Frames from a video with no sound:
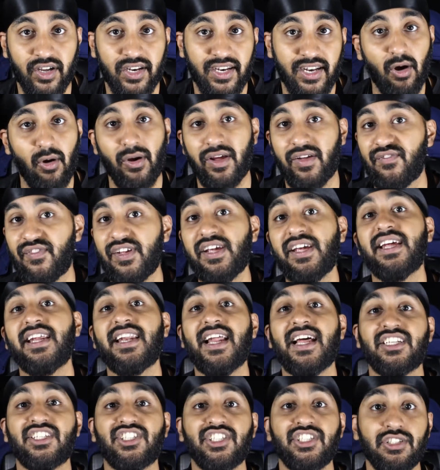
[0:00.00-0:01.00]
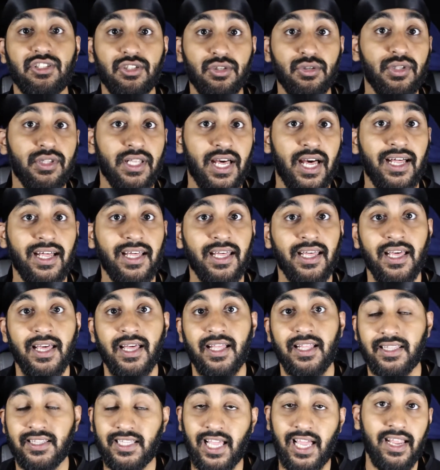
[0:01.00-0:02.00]
Now, if he can actually do that,
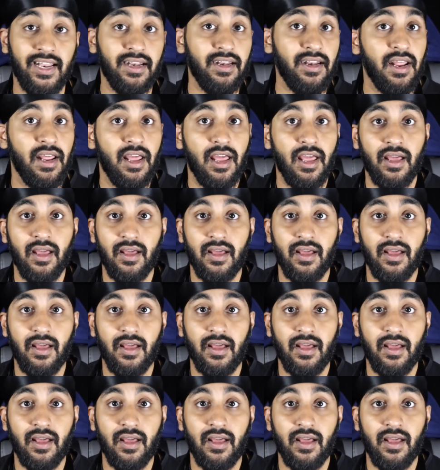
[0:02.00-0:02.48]
then